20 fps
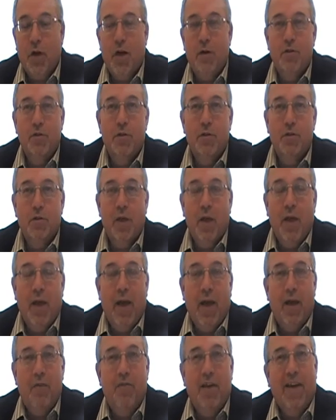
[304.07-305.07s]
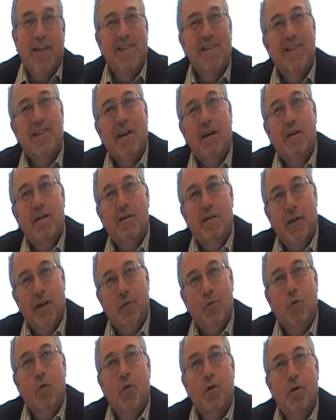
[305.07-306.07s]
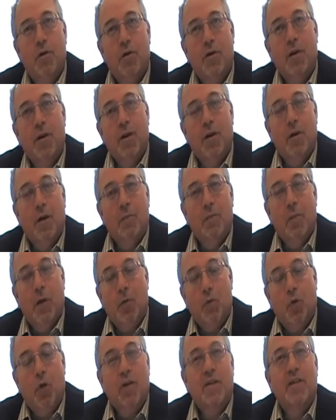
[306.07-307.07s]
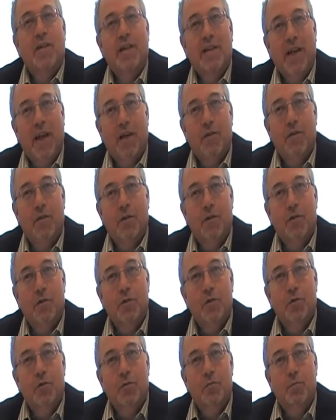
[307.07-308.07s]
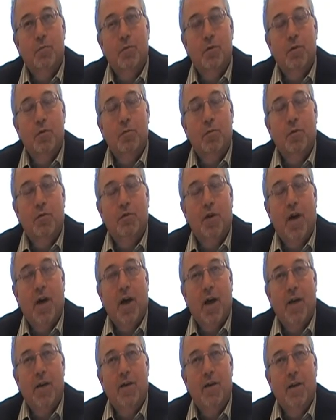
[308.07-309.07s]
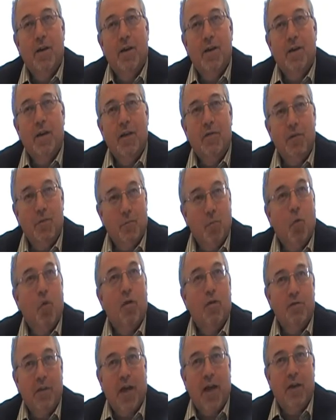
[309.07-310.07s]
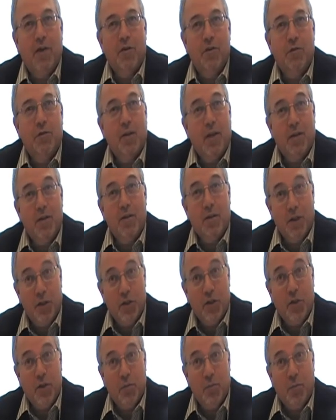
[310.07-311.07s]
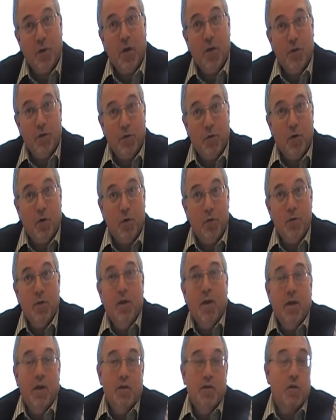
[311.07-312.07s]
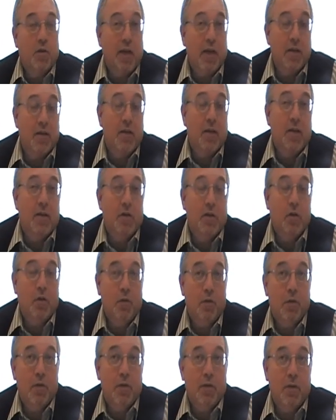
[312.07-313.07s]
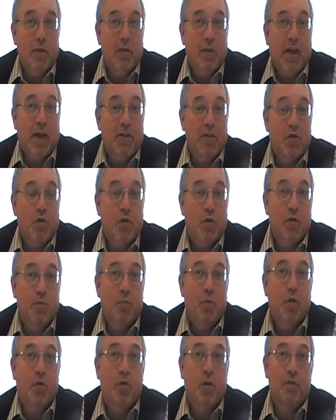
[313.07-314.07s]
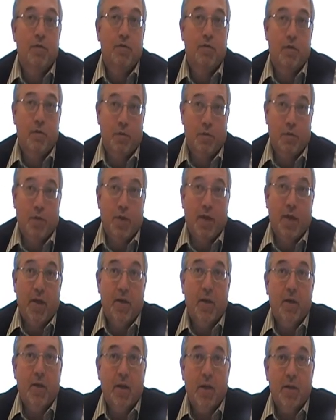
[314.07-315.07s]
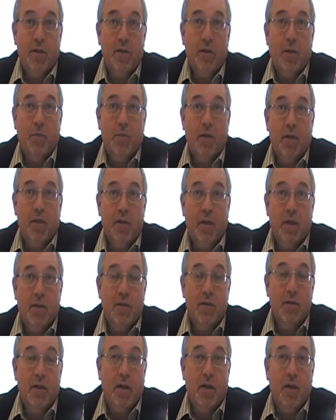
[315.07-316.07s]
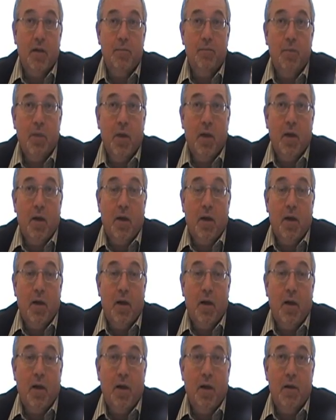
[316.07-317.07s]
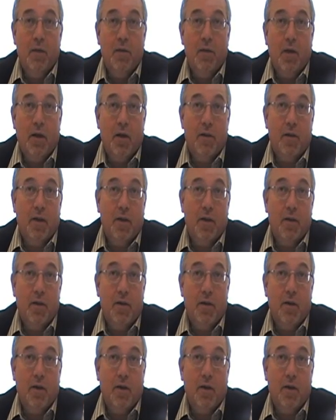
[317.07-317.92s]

how to have Excel and Word work together to provide even more value than each of them on their own. So that you know, that sort of peripheral thing is something that that I think